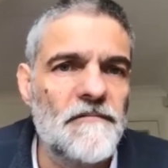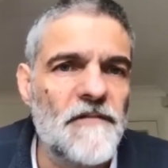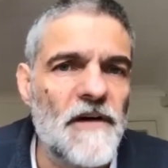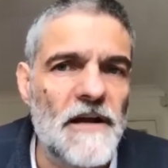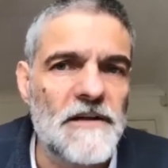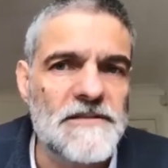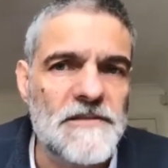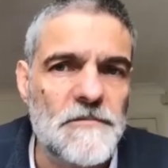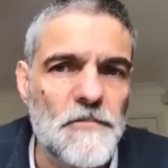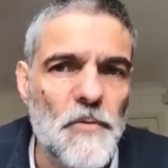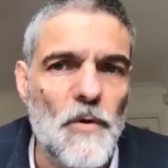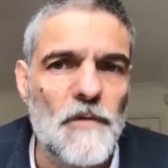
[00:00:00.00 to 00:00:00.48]

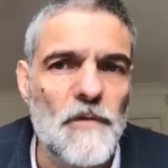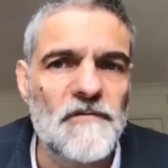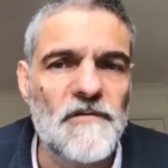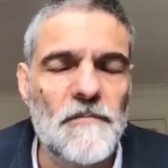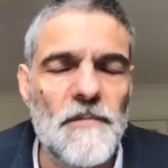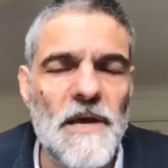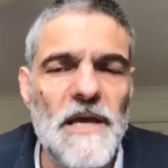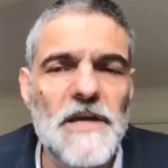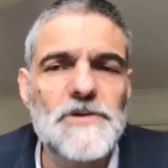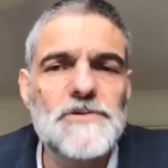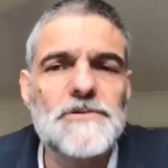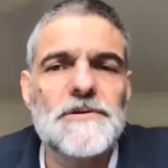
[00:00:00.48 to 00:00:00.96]
find some more
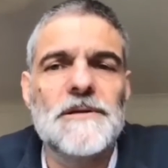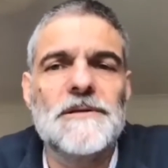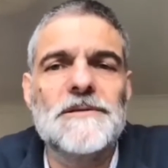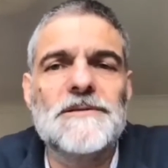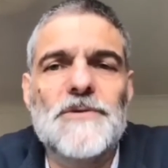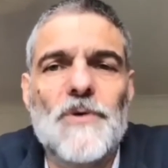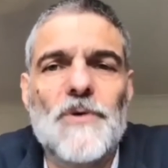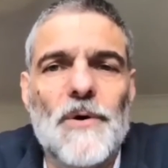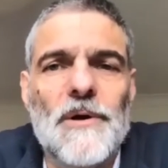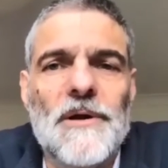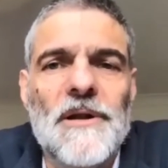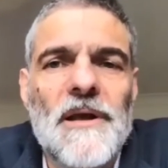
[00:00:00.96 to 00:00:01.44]
information and
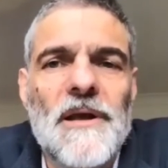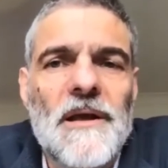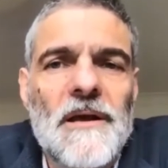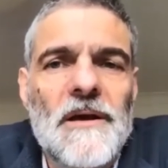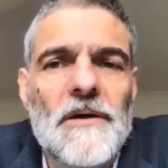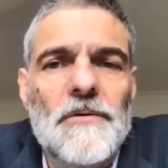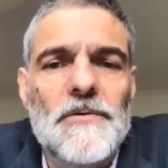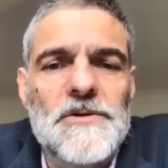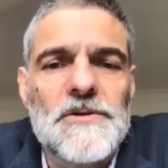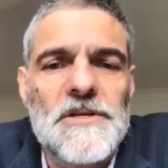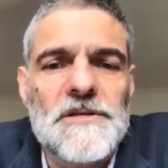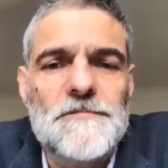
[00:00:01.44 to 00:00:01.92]
so on,
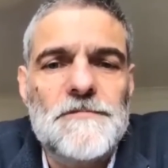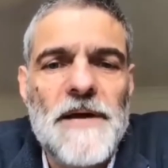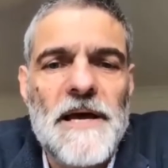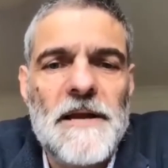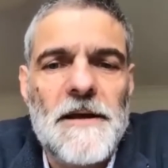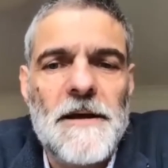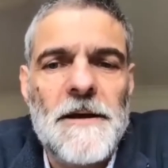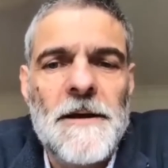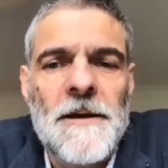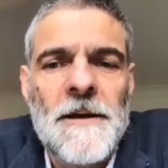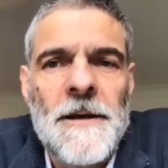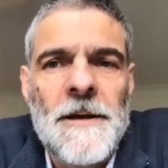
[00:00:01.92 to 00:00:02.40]
which is
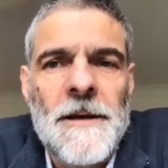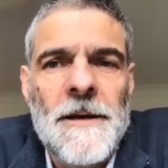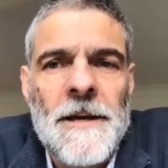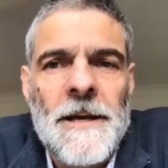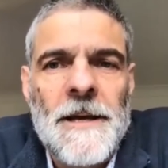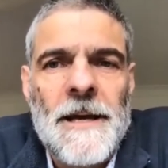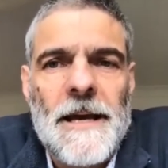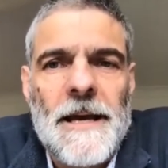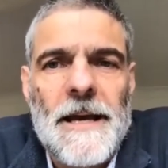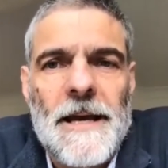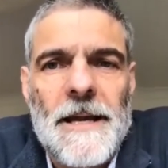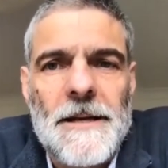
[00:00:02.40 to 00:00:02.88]
better.
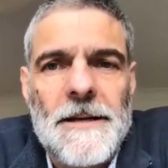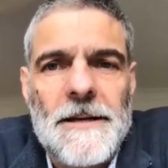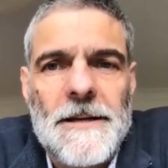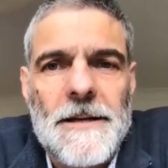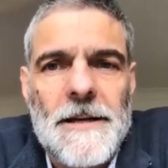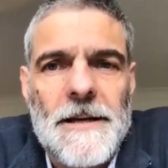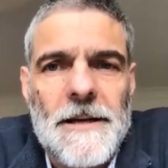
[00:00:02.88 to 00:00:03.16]
And